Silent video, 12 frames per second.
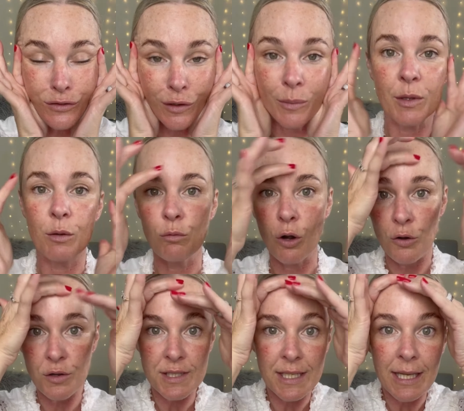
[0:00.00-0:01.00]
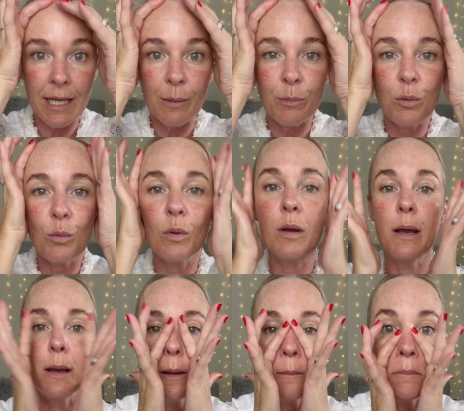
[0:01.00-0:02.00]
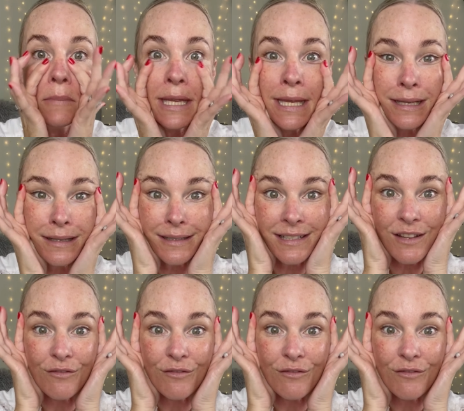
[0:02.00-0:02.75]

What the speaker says: from the rose hip. Omegas,